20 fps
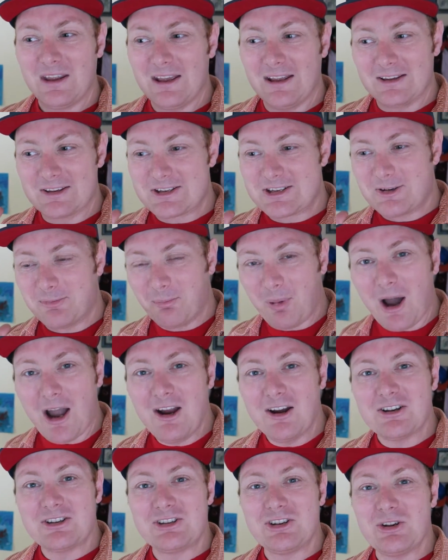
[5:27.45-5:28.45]

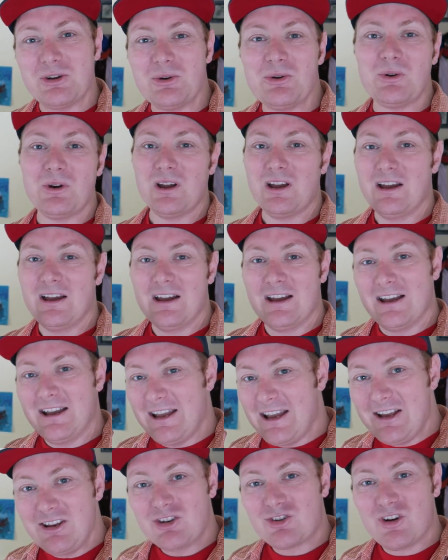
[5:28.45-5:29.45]
inspires you,
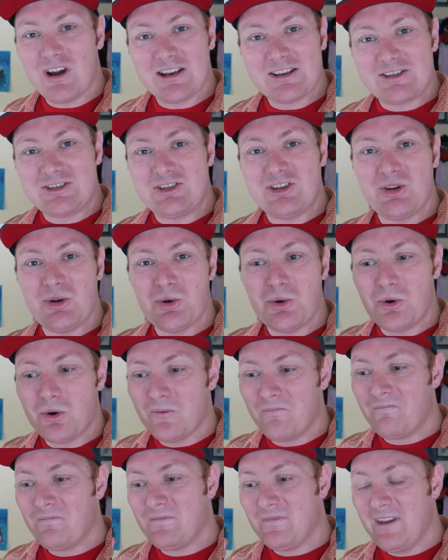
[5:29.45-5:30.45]
interests
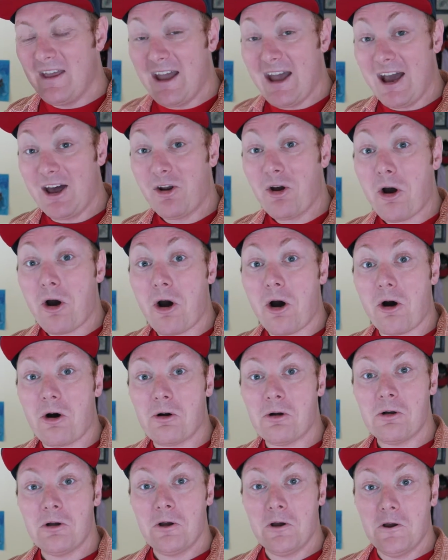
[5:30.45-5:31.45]
you at
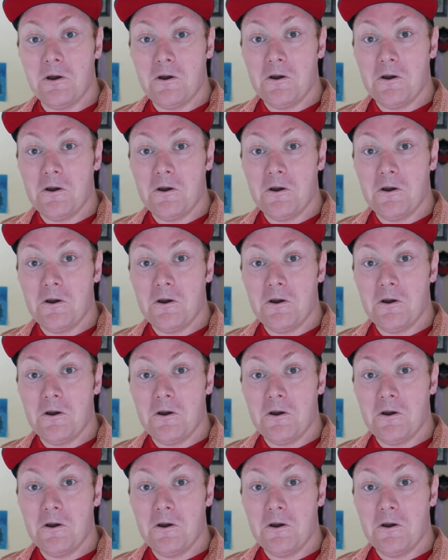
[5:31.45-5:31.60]
all,